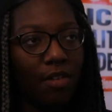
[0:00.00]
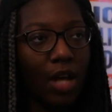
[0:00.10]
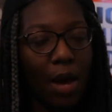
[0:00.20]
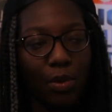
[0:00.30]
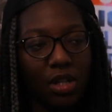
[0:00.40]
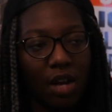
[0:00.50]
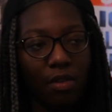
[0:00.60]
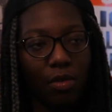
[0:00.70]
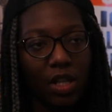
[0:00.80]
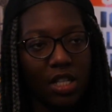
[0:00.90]
I would
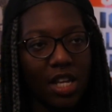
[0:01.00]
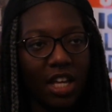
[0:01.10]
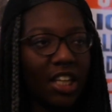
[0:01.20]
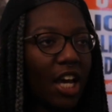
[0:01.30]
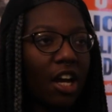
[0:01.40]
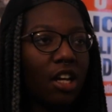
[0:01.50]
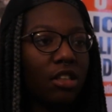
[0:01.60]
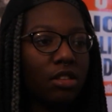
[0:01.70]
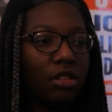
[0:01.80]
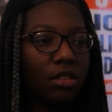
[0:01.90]
never really take
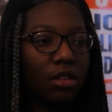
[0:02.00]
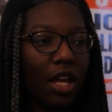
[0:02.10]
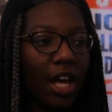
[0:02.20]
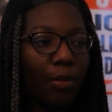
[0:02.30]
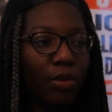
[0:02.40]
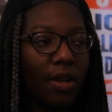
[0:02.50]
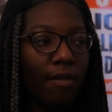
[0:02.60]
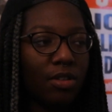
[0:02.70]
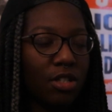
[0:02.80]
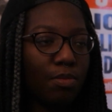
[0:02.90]
care. Like I would
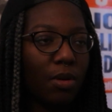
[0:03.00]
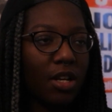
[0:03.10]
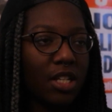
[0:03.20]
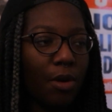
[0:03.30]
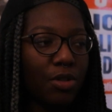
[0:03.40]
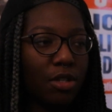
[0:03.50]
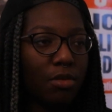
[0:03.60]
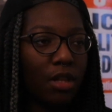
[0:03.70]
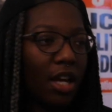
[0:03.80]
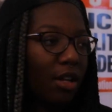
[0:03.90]
never because I would just
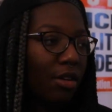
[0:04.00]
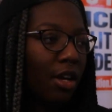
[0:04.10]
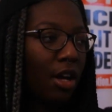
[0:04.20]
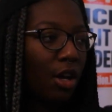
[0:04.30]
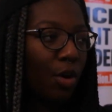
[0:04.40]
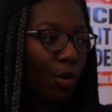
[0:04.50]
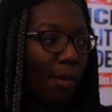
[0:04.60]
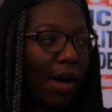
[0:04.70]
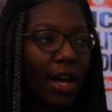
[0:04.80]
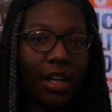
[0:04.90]
be like, who
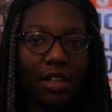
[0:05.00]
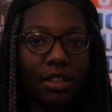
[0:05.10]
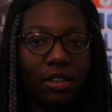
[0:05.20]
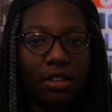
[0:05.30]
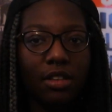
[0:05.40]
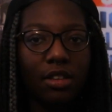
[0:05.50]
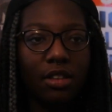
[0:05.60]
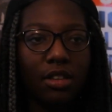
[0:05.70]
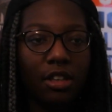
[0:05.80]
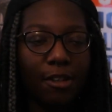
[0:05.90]
am I?
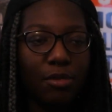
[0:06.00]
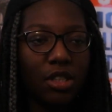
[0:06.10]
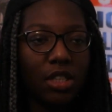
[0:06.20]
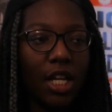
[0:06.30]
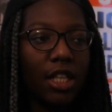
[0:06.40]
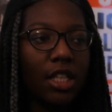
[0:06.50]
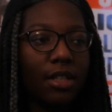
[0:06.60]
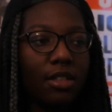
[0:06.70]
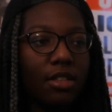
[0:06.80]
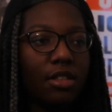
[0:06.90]
I'm just like
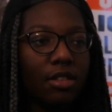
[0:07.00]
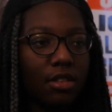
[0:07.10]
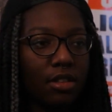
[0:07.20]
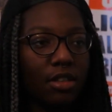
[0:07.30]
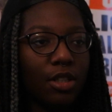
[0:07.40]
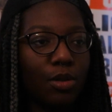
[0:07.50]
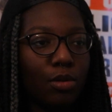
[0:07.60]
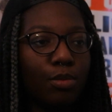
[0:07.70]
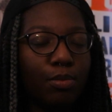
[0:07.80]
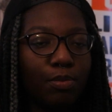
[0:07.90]
this
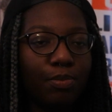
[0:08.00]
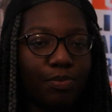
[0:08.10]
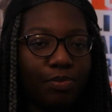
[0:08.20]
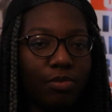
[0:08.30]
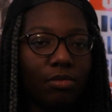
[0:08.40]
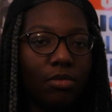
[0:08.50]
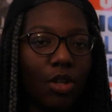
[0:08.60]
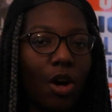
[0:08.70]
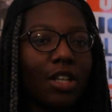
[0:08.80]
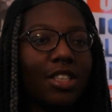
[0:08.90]
little
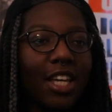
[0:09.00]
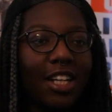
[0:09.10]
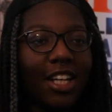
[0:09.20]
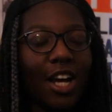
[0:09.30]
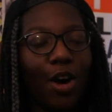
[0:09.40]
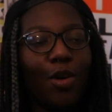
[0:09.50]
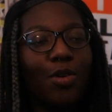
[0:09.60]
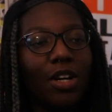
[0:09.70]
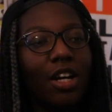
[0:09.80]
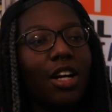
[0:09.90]
dark skinned
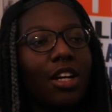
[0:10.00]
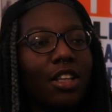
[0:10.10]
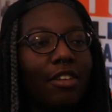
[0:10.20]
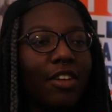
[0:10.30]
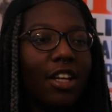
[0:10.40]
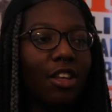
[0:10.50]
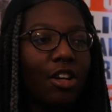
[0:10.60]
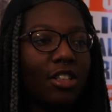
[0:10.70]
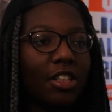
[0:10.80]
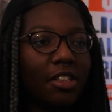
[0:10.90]
girl living in
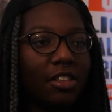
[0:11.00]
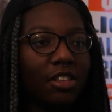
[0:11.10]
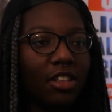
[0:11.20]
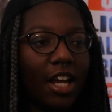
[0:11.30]
London.